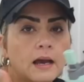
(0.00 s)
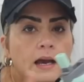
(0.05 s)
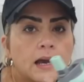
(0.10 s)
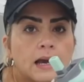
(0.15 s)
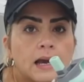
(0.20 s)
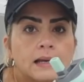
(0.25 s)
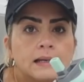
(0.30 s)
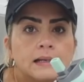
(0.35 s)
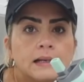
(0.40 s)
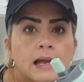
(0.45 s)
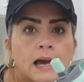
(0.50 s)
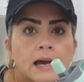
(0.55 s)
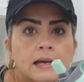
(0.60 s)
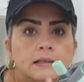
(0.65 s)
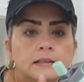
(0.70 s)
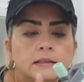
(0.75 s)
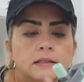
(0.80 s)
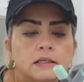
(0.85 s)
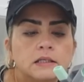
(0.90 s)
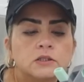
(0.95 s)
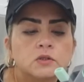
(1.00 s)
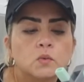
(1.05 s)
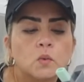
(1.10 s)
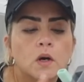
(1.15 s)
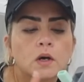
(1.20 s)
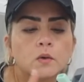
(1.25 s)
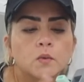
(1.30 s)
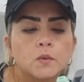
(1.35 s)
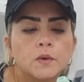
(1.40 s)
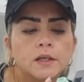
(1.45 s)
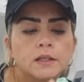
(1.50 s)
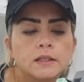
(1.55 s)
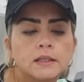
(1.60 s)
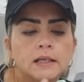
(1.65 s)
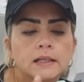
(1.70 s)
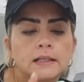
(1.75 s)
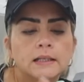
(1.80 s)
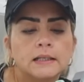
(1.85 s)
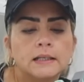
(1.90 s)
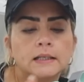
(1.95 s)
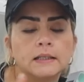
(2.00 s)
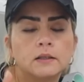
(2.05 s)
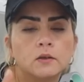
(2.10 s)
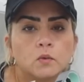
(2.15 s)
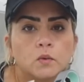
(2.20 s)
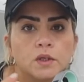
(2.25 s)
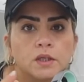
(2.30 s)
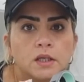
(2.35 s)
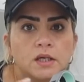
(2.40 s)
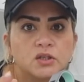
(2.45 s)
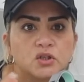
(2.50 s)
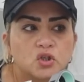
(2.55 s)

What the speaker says: And I like this one with the lid with a